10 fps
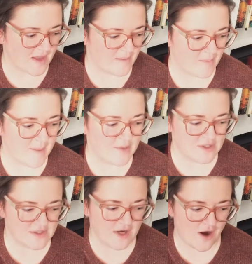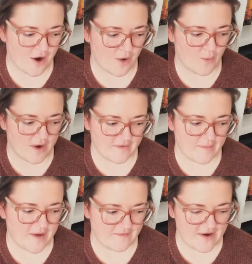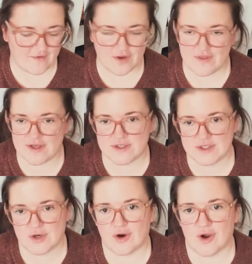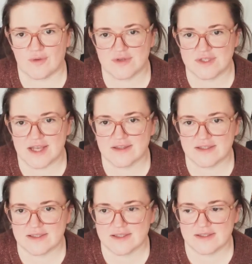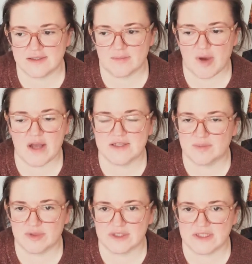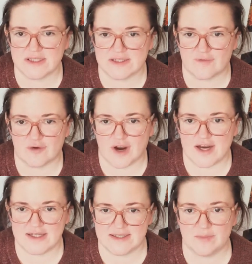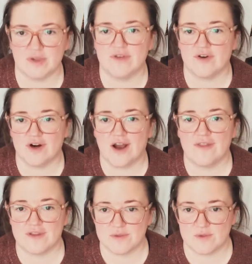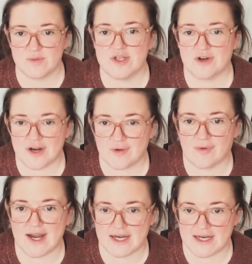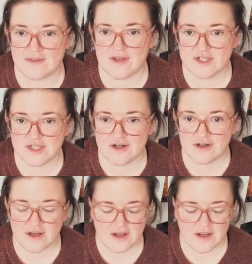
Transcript: Peppers are one of my favorite things to grow. There's endless possibilities and varieties, and believe it or not, this was me trying to rein it in this year.